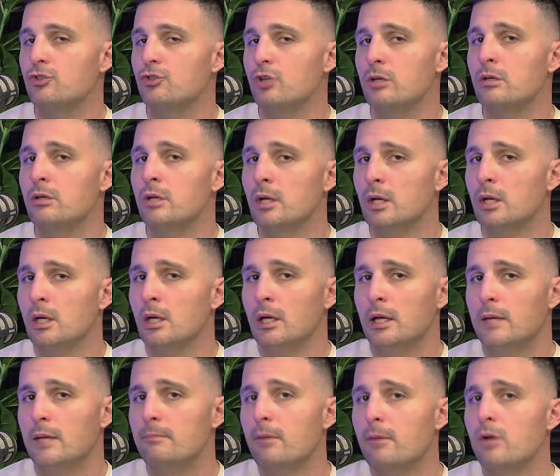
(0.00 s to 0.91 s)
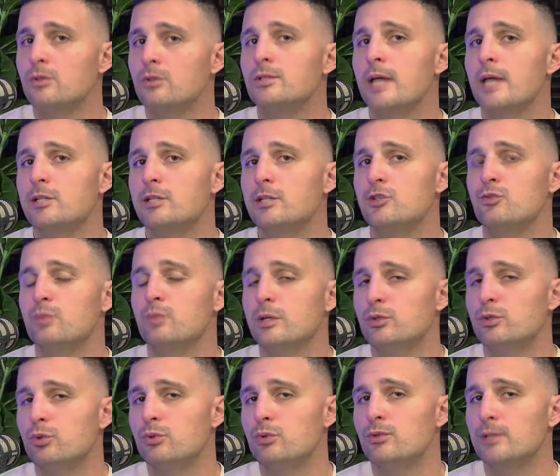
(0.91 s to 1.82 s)
So in most cases, we
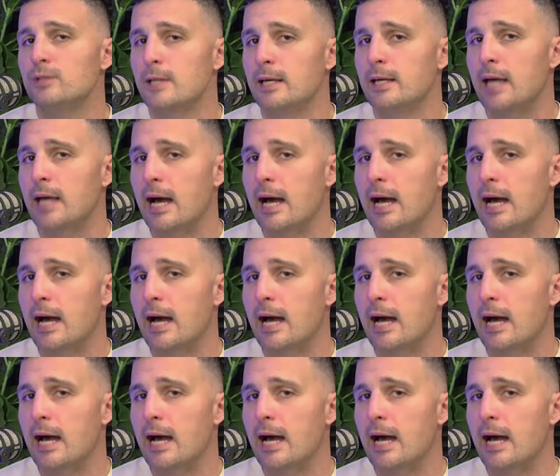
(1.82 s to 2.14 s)
do see